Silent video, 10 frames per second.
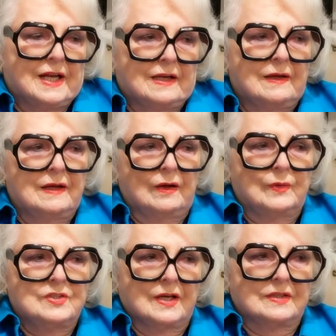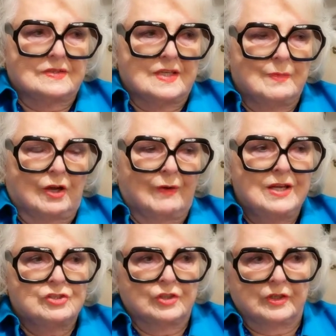I wish I could see my
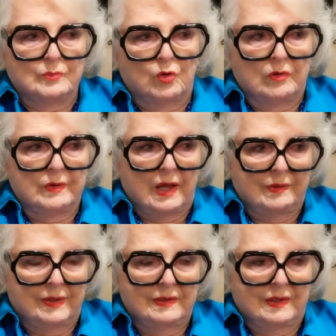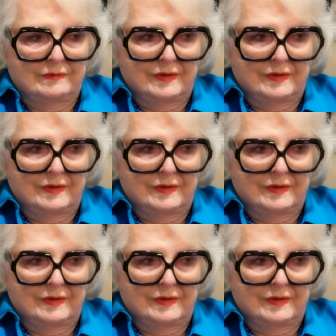grandchildren more, and